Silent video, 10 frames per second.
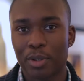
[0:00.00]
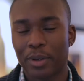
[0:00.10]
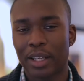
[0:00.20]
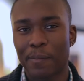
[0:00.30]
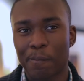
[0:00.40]
the
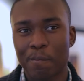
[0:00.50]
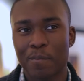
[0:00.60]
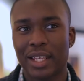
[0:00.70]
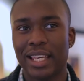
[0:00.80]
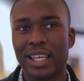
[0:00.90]
Poet,
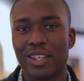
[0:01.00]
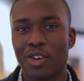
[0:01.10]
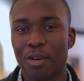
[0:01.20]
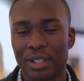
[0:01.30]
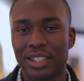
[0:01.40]
he
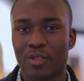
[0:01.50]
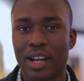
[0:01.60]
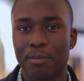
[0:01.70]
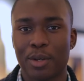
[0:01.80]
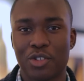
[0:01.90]
got me into
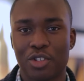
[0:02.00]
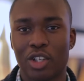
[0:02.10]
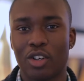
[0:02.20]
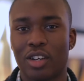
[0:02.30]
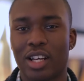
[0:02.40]
writing poetry
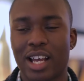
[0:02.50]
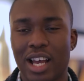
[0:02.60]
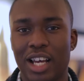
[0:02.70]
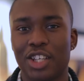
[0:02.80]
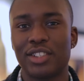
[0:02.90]
a lot.
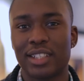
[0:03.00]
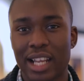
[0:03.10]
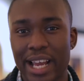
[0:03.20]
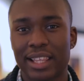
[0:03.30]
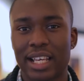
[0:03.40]
I used to
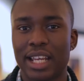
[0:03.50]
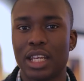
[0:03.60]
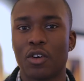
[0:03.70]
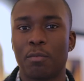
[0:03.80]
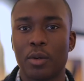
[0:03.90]
like the
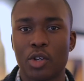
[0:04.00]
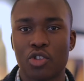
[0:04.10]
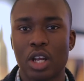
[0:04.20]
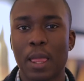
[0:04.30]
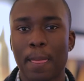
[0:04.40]
idea of
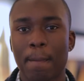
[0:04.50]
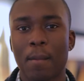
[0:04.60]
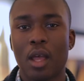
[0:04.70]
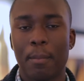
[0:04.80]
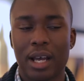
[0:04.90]
poetry,
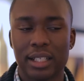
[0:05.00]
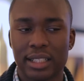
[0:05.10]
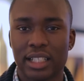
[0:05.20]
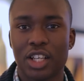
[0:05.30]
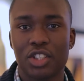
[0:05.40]
but as
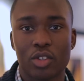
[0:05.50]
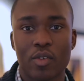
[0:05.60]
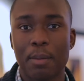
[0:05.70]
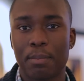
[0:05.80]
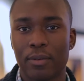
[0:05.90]
I said, I used to
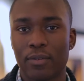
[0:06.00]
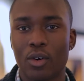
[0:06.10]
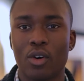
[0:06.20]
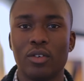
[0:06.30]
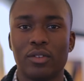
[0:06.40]
rap
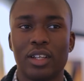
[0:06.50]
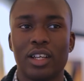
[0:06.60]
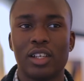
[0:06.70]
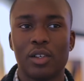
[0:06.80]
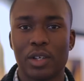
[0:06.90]
before.
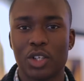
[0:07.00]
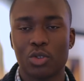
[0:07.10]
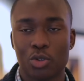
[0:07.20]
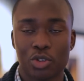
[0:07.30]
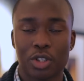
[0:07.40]
When I
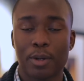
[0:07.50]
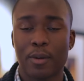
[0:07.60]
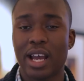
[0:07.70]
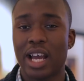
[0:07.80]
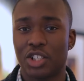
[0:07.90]
saw George the
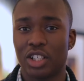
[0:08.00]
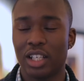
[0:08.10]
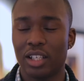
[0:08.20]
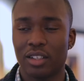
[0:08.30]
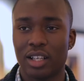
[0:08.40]
Poet
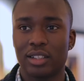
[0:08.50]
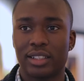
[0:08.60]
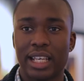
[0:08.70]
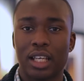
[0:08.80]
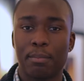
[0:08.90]
actually
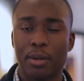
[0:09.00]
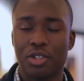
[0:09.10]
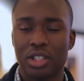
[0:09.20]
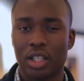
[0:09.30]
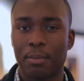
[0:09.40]
taking
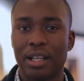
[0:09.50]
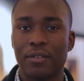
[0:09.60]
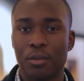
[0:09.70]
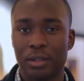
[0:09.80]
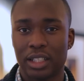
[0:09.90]
poetry to the
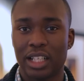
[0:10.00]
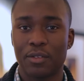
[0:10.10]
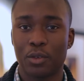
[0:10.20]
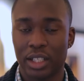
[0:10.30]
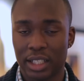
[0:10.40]
platform and to the
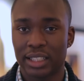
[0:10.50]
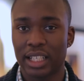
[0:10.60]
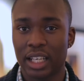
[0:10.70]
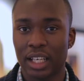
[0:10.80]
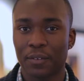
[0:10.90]
level he did
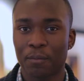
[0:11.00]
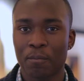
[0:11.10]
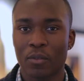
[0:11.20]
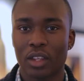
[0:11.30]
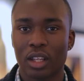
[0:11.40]
take it,
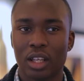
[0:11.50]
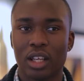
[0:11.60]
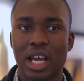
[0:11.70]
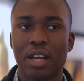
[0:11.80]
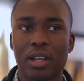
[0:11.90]

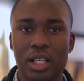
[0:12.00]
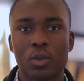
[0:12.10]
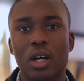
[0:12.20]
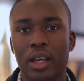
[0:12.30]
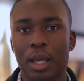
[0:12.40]
I realised,
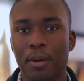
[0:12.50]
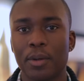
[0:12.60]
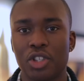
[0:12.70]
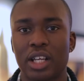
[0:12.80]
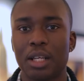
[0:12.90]
well, okay,
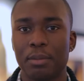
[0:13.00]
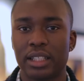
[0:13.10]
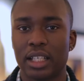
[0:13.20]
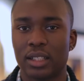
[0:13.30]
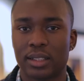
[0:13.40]
poetry can be
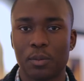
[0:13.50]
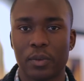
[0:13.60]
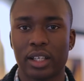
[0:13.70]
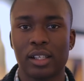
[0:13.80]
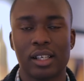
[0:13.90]
taken
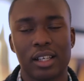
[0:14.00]
somewhere.